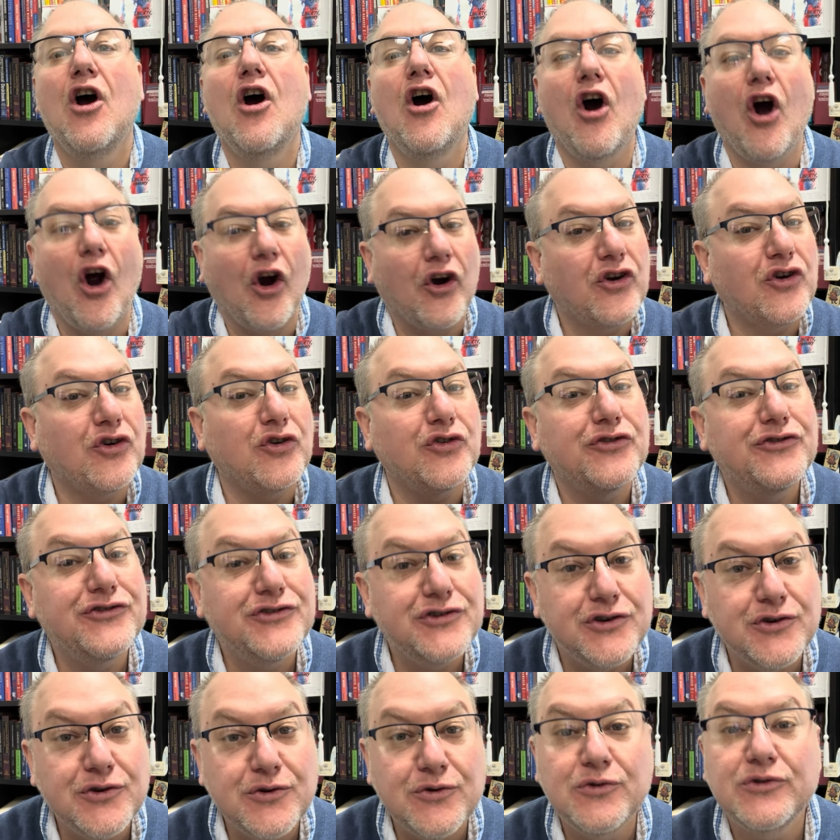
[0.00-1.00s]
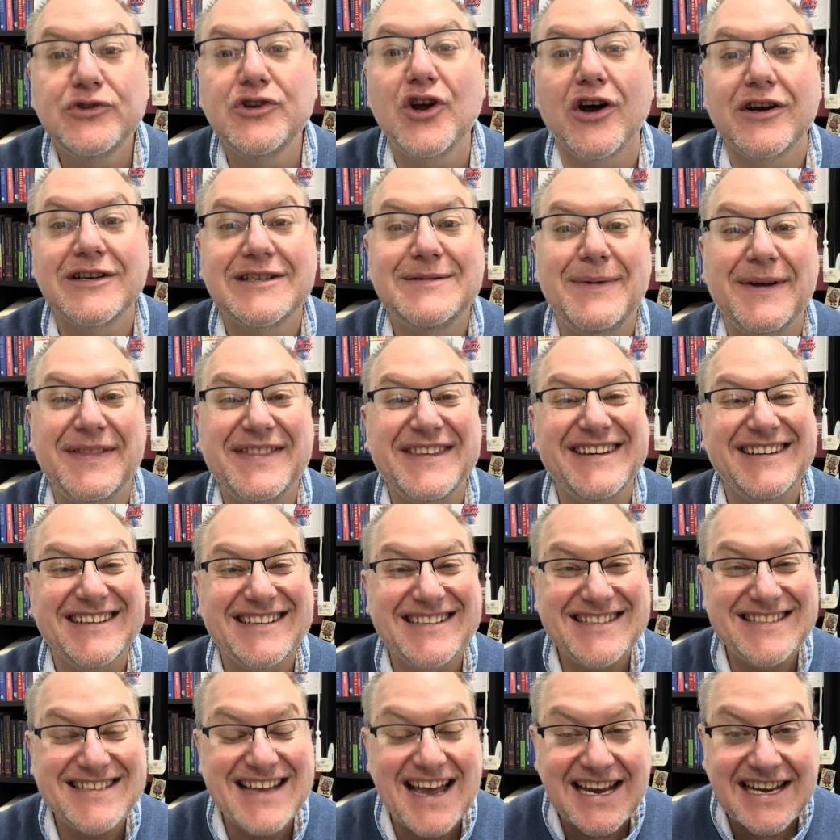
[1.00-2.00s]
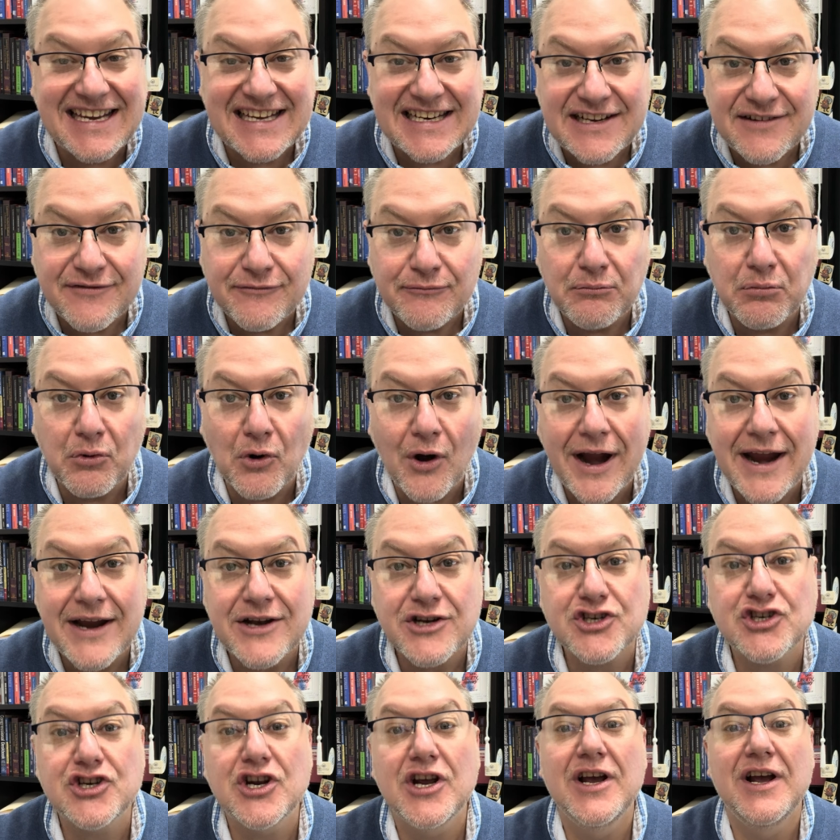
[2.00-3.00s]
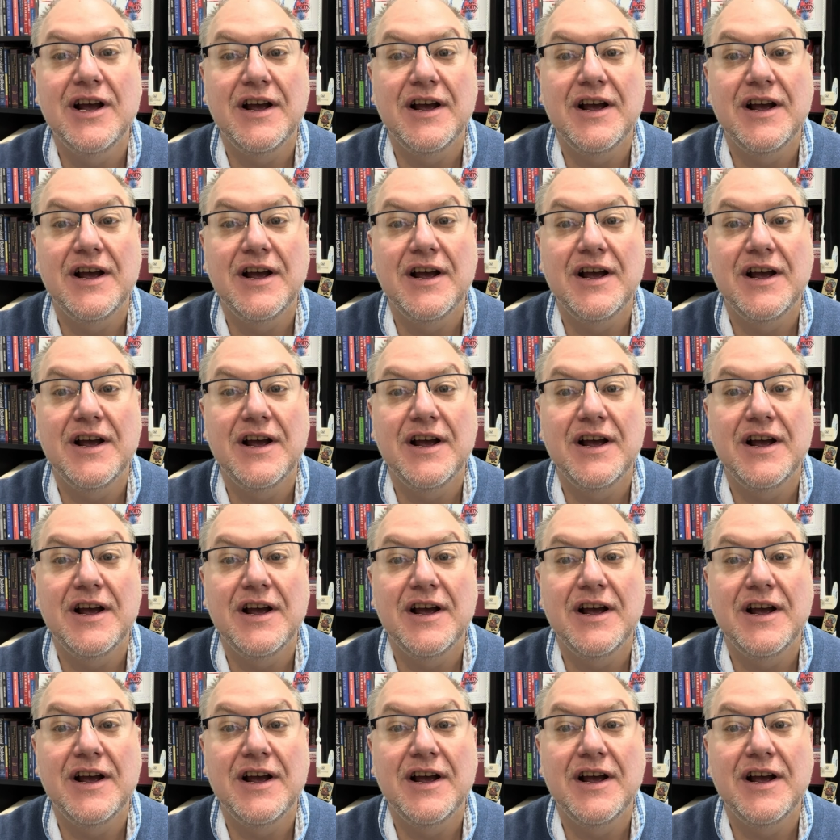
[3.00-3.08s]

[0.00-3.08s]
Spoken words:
Article 2 talks about the executive branch,